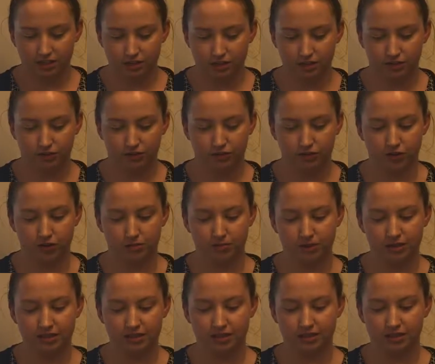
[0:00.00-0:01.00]
To confirm
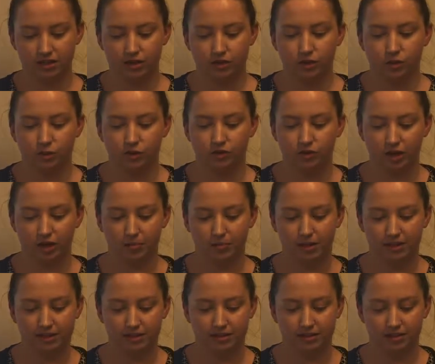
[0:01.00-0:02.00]
this, we
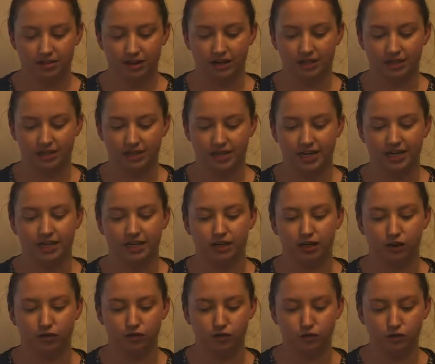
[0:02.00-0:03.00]
recommend undertaking
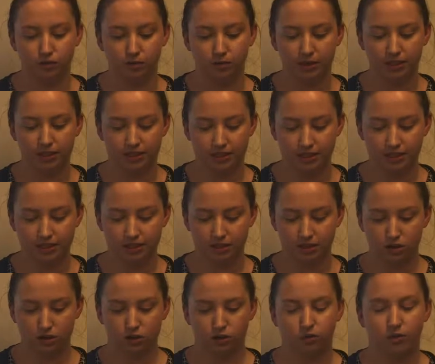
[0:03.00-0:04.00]
a full blood test
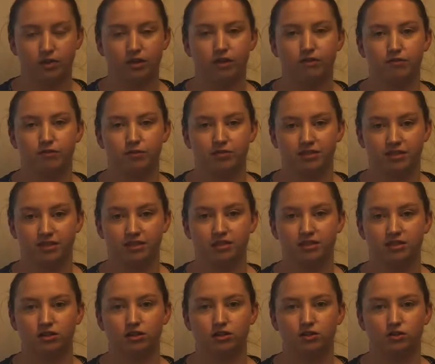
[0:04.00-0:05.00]
with
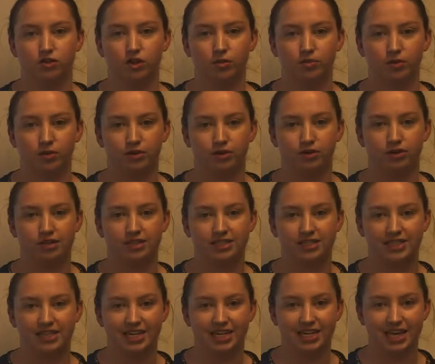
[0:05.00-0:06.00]
emphasis on troponin,
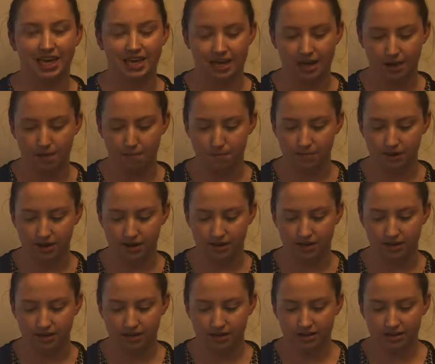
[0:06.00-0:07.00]

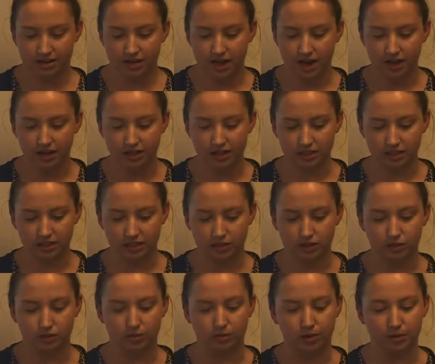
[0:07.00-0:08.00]
CKMB, and
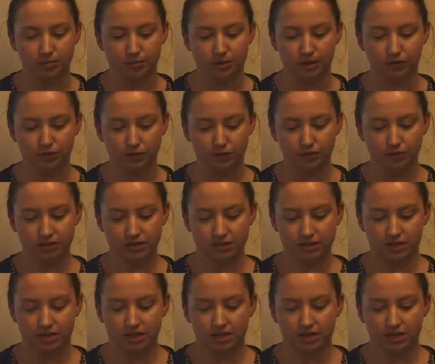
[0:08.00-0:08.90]
serum lipid levels.